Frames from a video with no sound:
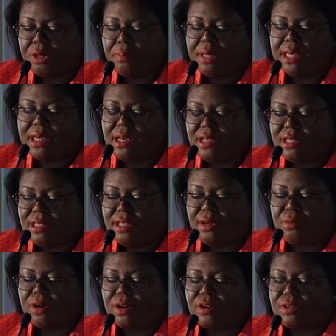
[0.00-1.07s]
because they
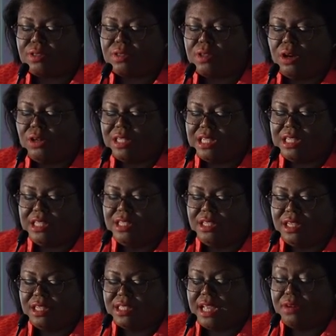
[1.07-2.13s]
were thought
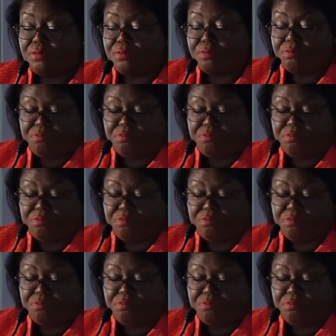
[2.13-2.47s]
leaders and,